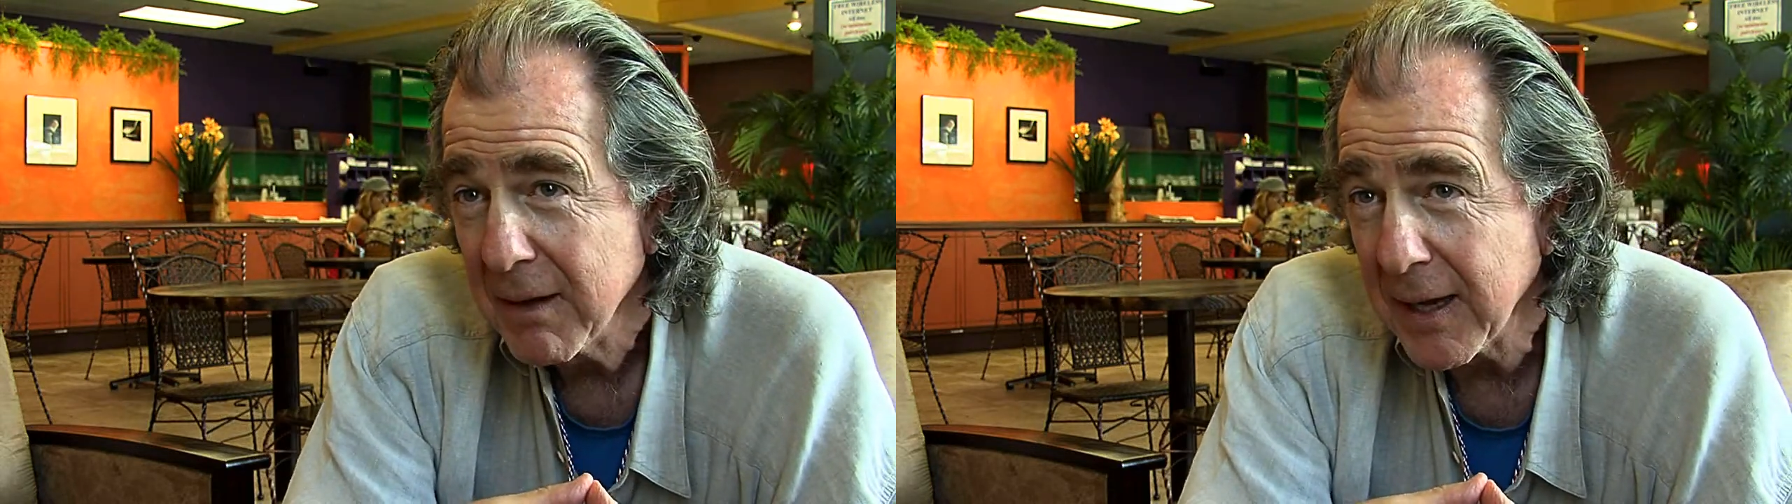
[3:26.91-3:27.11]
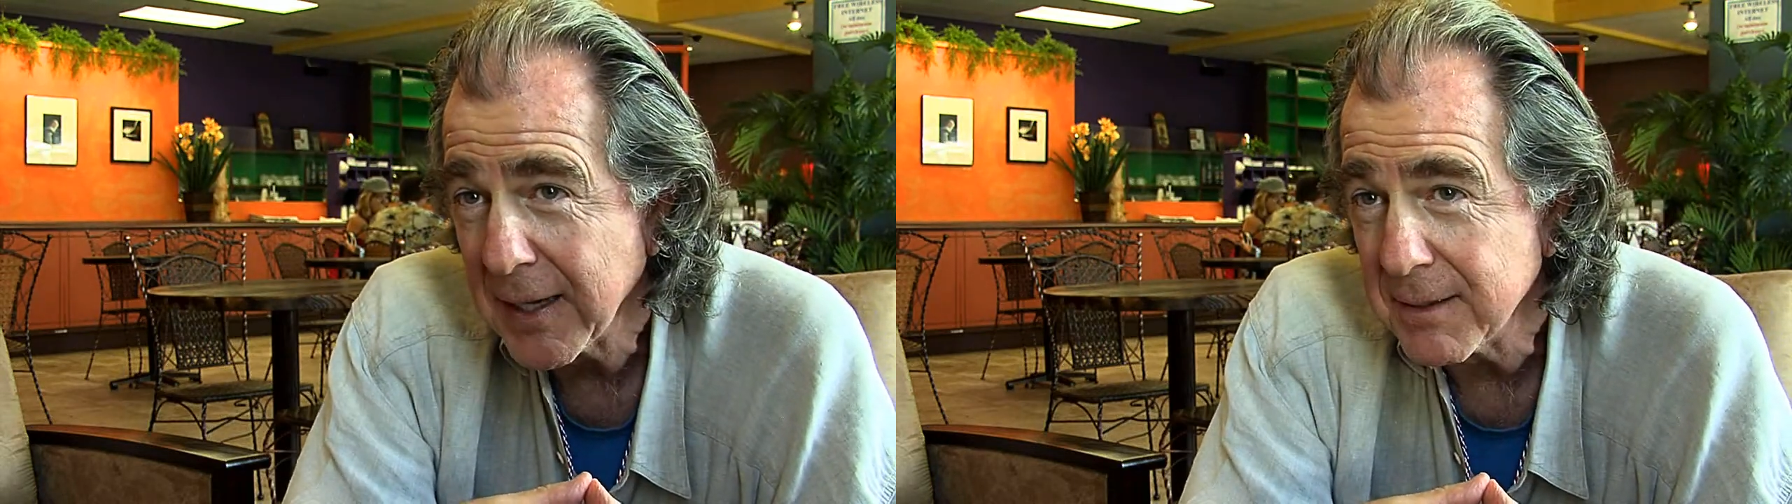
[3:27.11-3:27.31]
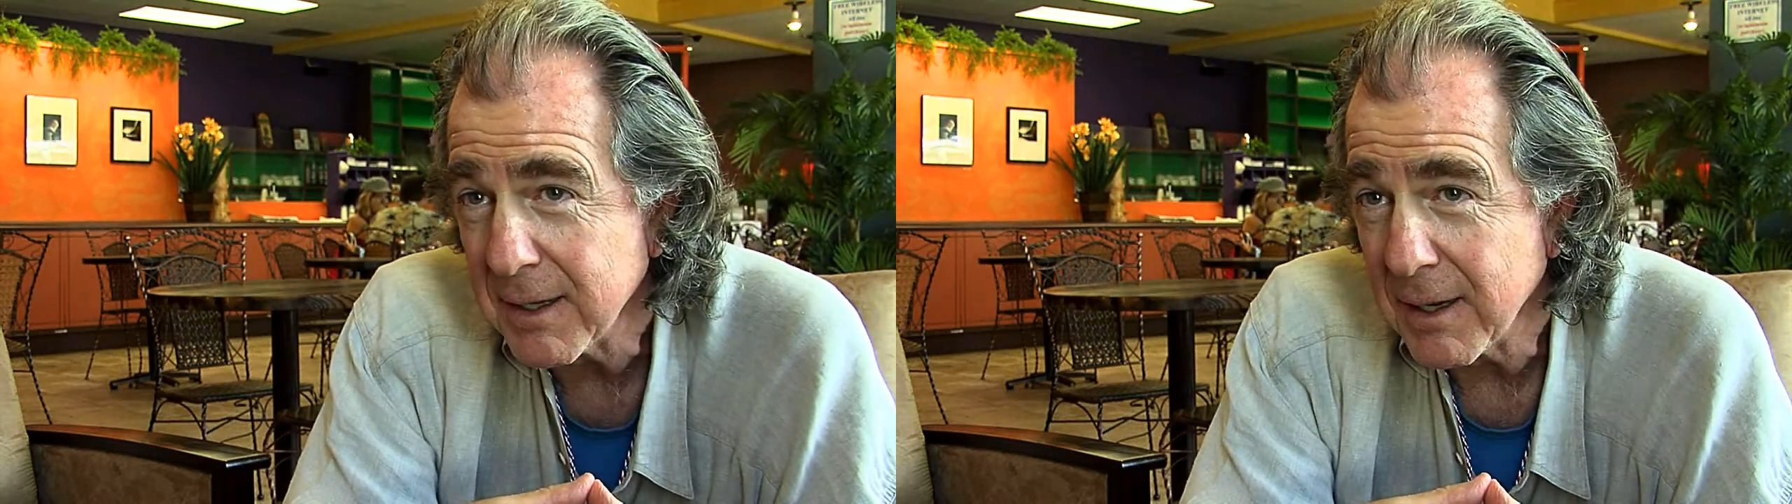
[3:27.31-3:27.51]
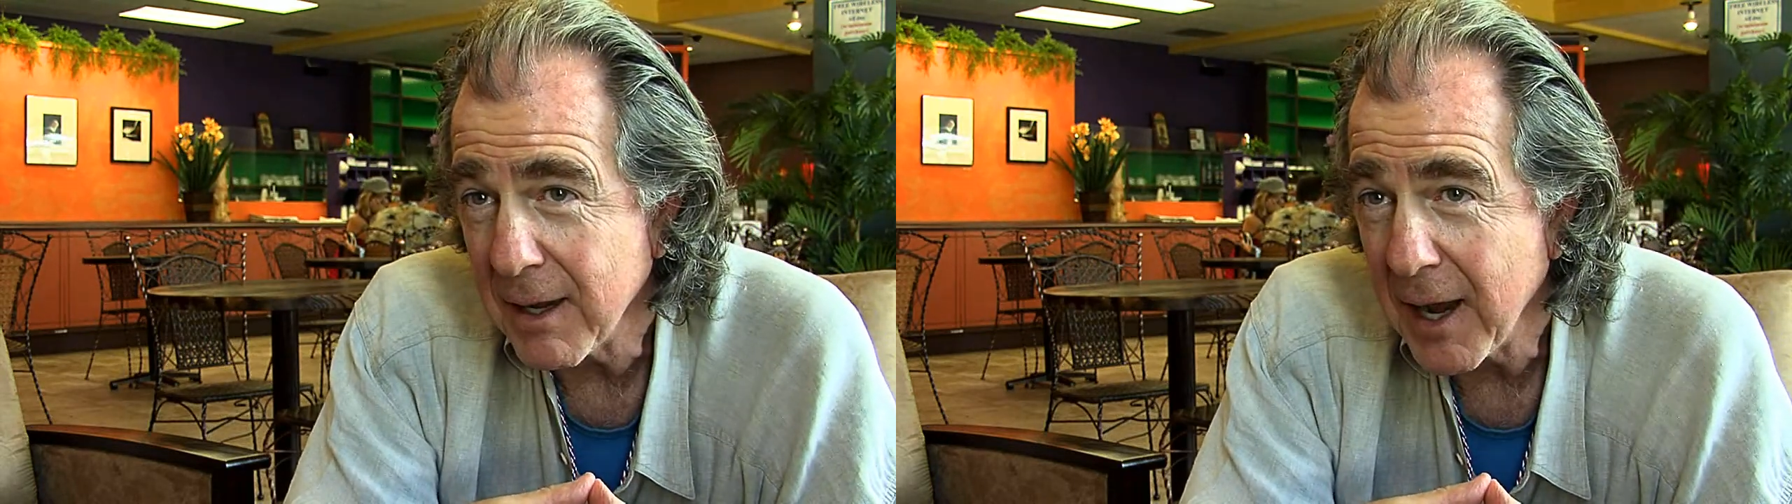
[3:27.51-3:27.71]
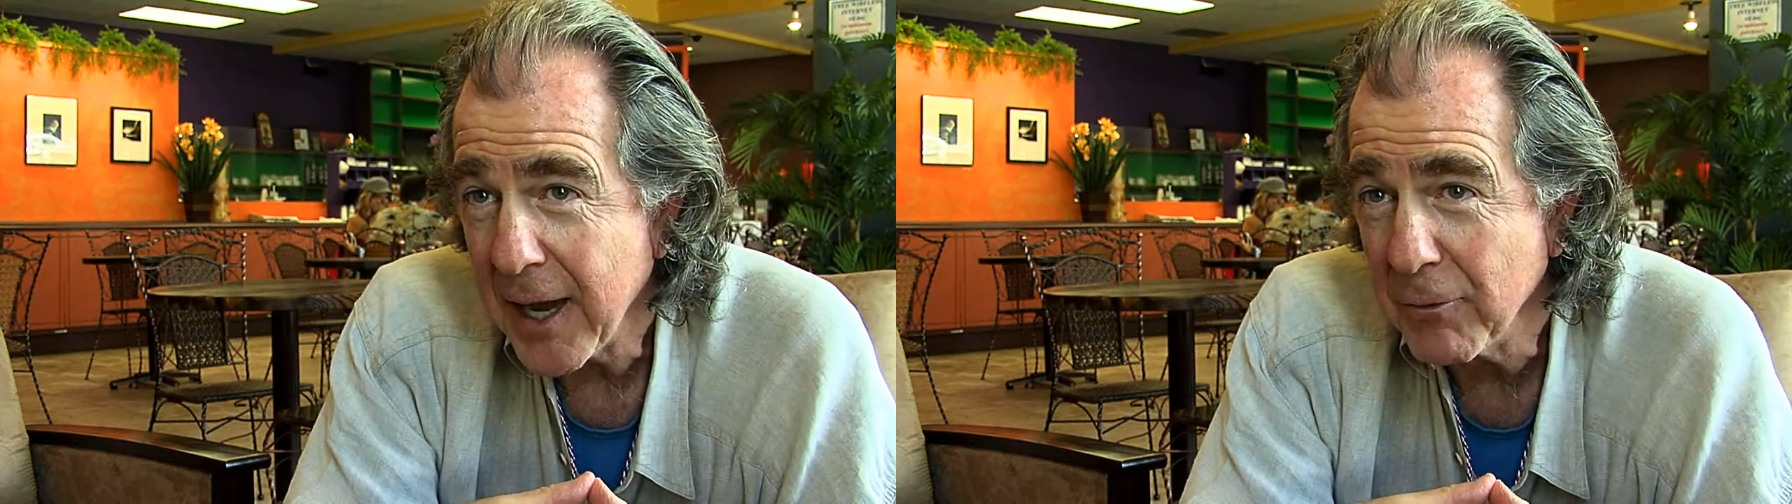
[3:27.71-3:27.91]
And
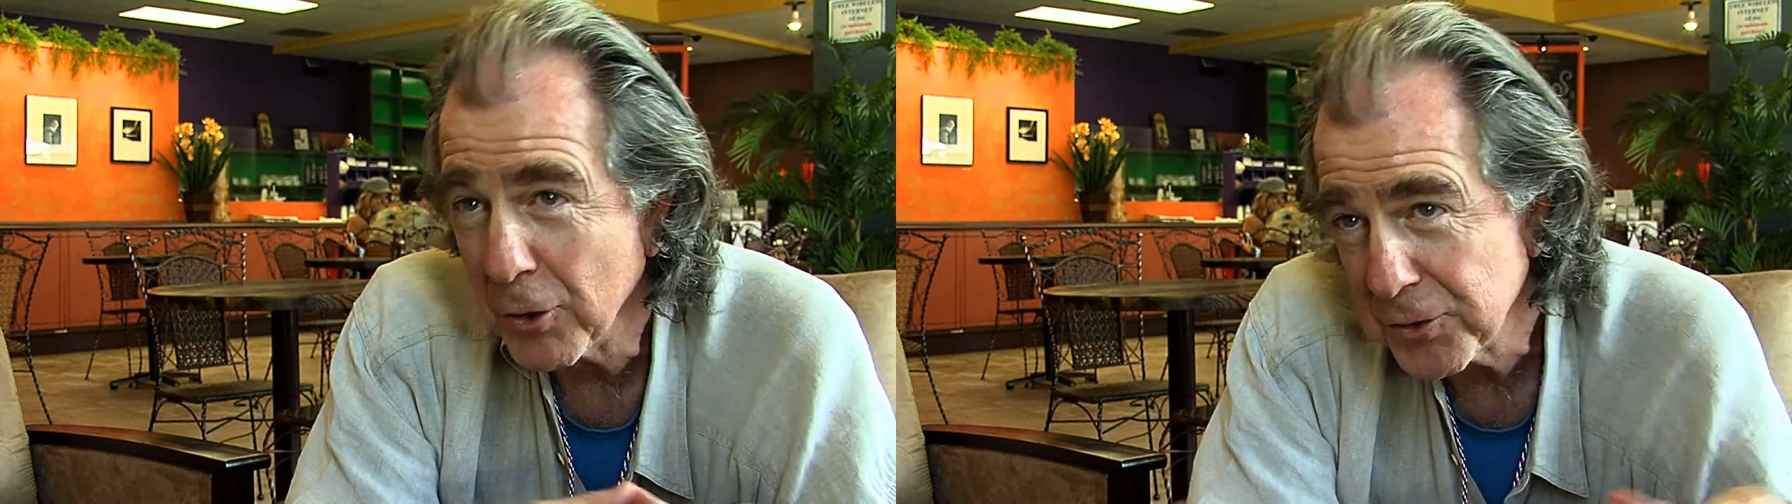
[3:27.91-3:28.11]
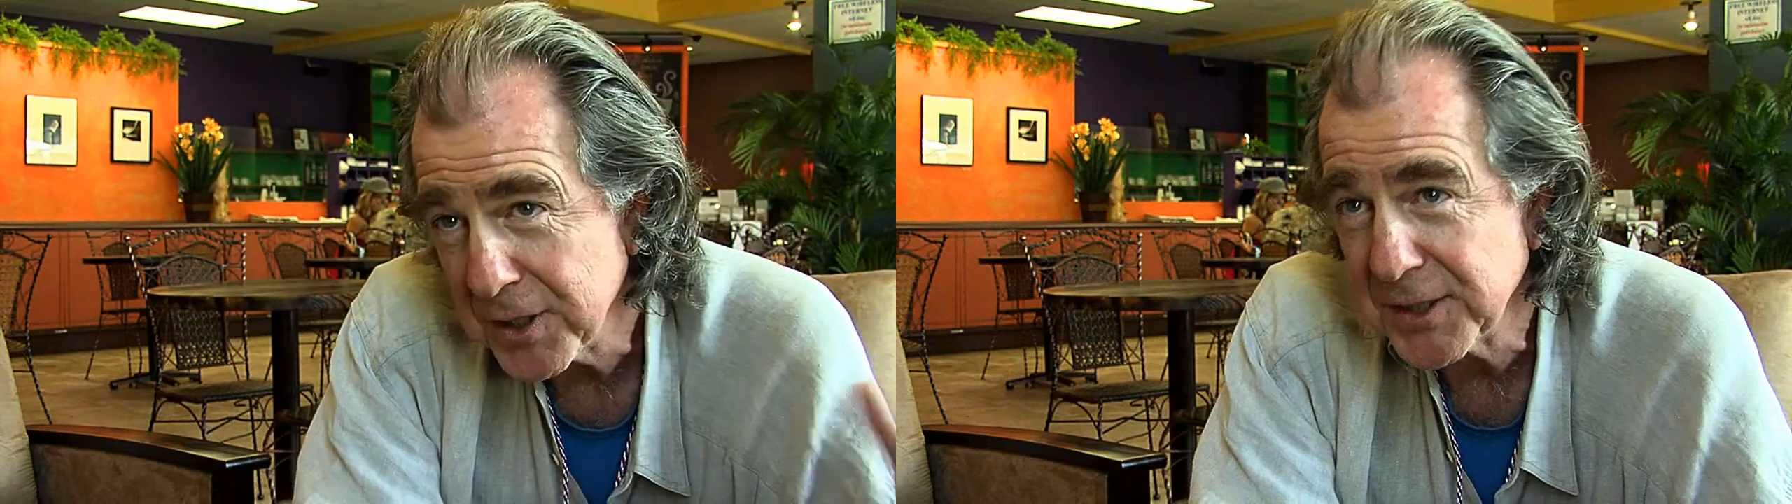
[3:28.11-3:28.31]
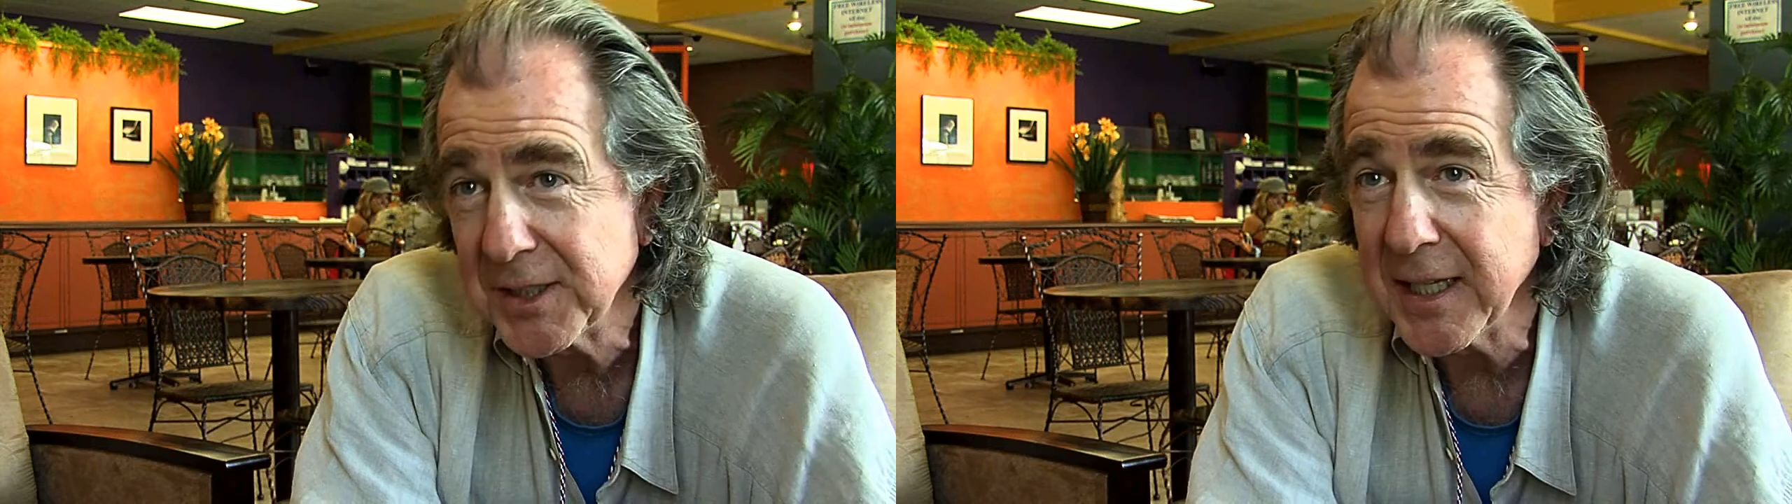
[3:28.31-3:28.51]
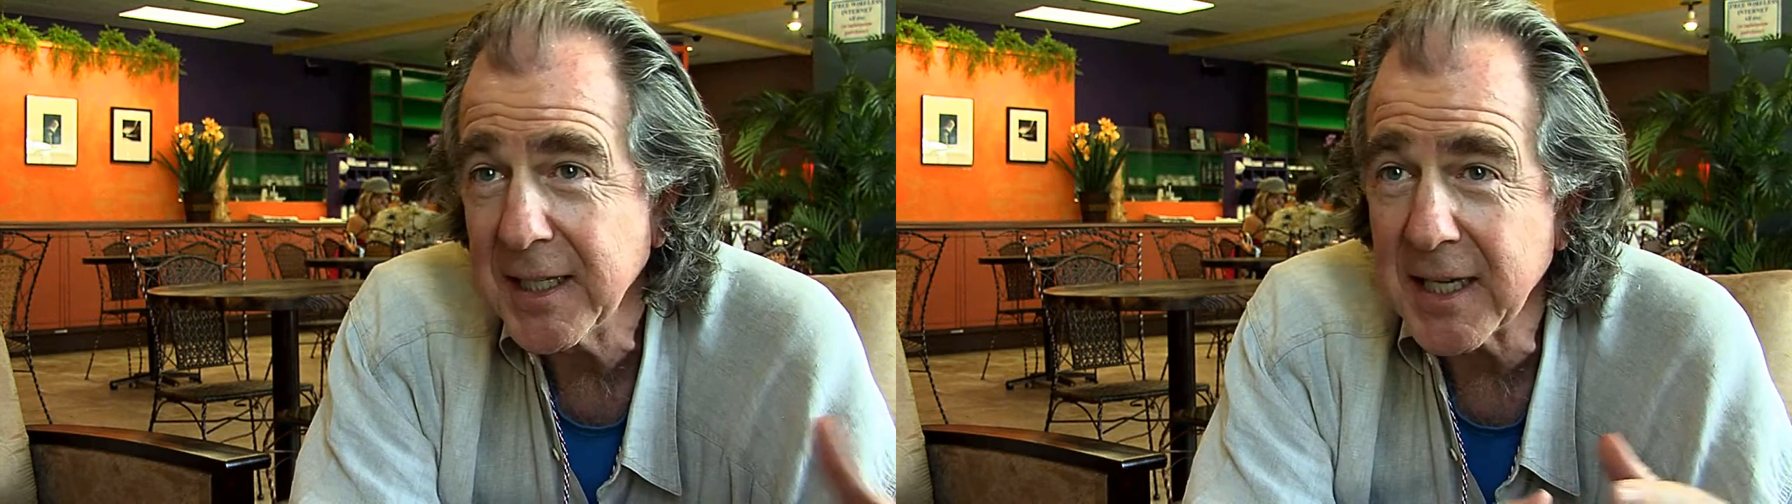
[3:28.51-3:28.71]
I wrote the estate